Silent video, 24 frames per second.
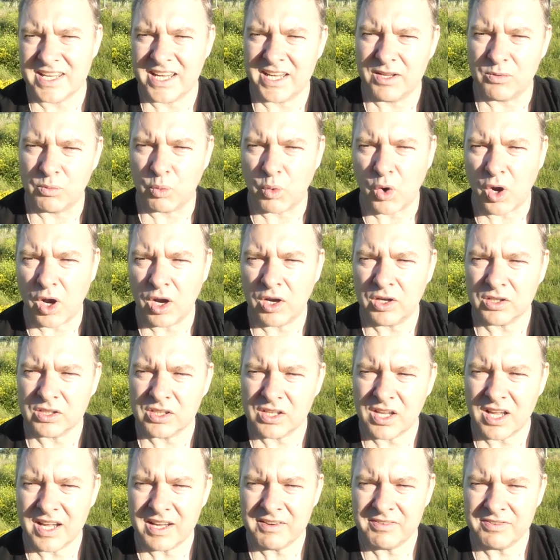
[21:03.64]
and
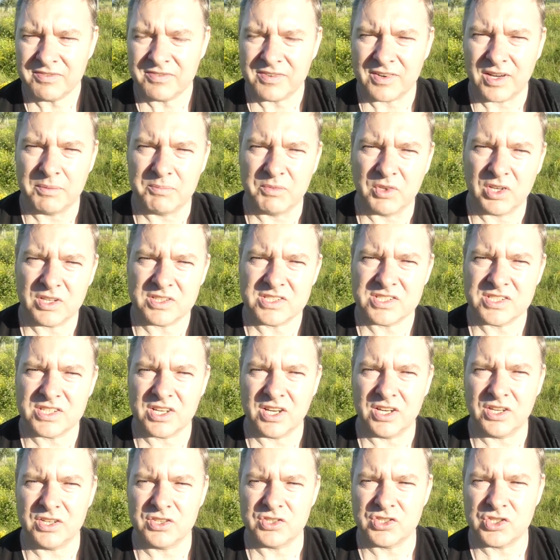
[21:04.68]
wildlife, I'm not
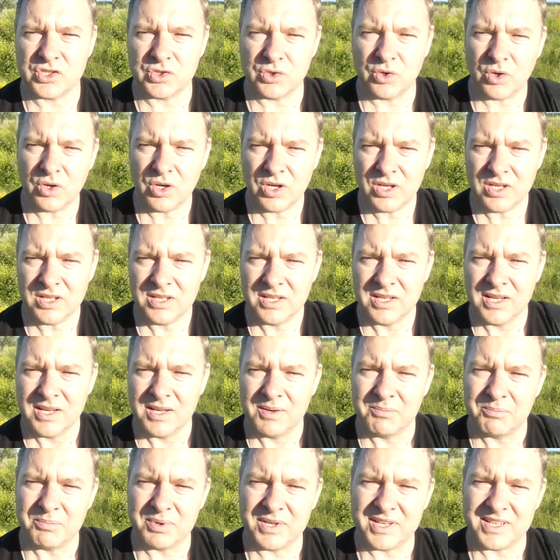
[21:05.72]
so sure,
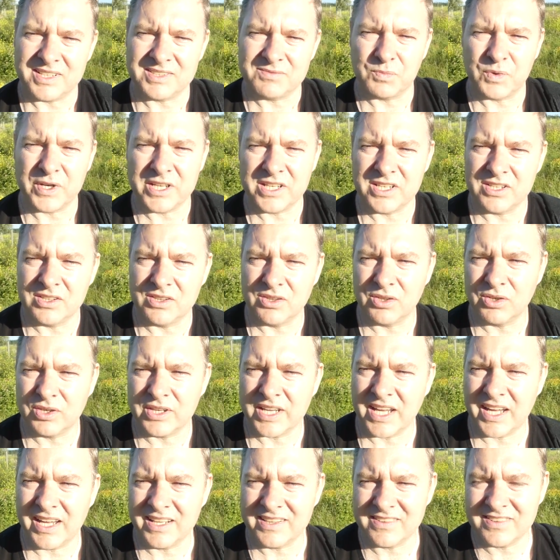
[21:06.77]
but when you look
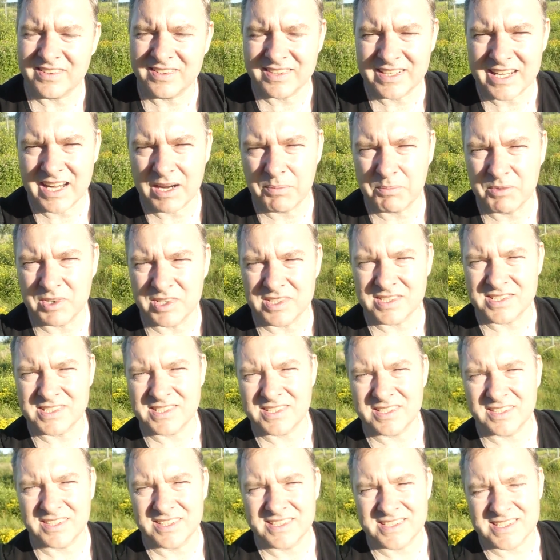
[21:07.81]
at cameras
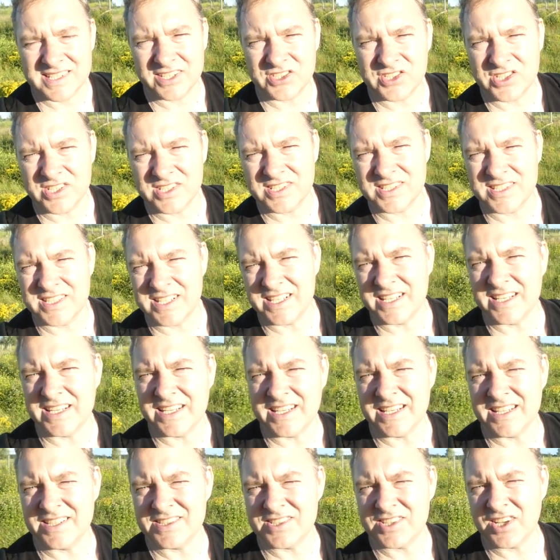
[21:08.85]
such as
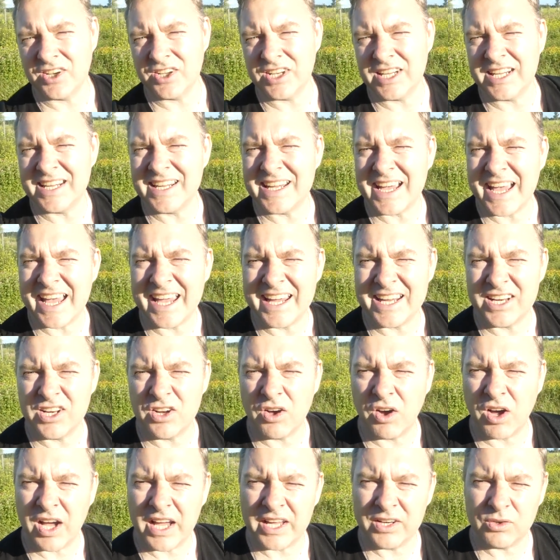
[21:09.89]
the Sony
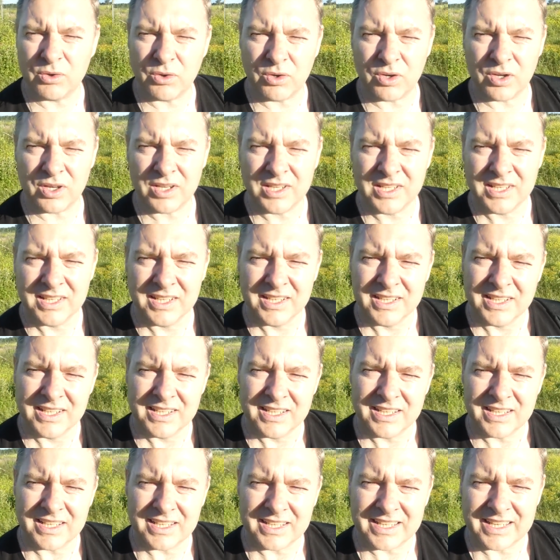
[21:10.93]
A9 or
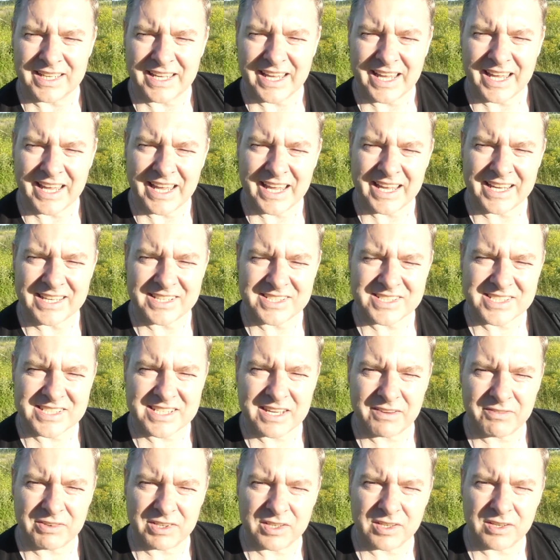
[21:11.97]

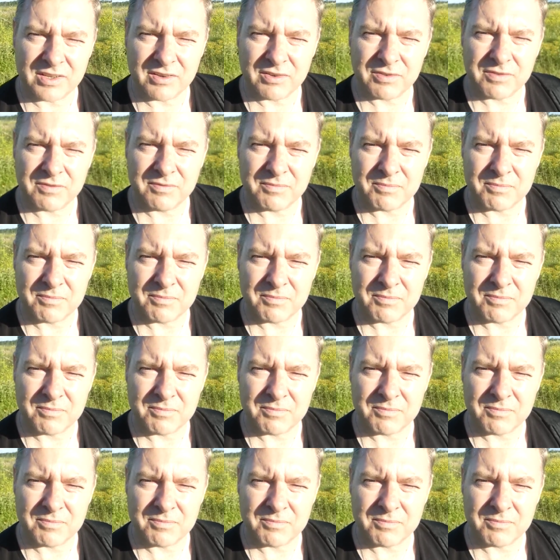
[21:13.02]
A7IV,